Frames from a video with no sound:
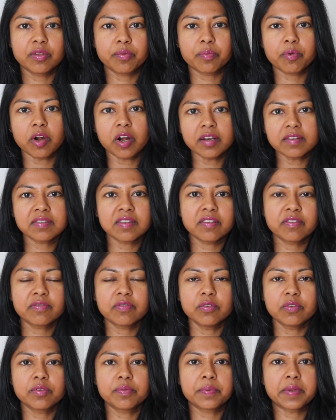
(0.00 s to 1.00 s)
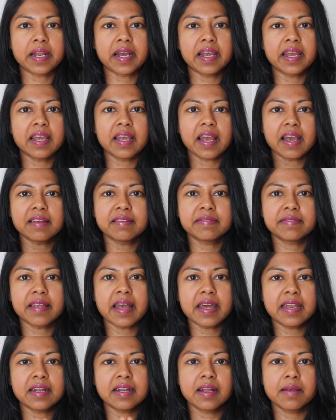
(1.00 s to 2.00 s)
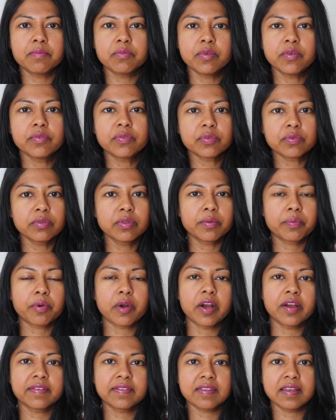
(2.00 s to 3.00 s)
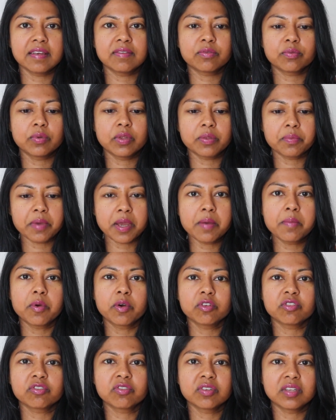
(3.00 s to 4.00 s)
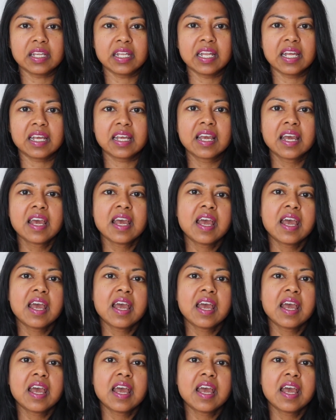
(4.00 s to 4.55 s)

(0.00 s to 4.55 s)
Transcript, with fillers: the processed foods, but I, I sat and I moved through the process with with my emotional eating,